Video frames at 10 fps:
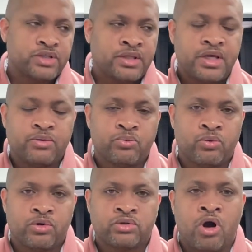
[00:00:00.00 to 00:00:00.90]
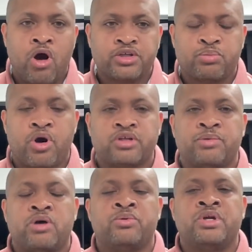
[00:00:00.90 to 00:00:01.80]
I think the hardest part
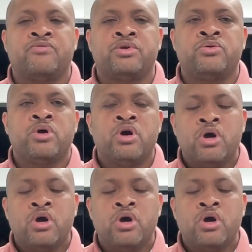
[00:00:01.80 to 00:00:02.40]
about whenever you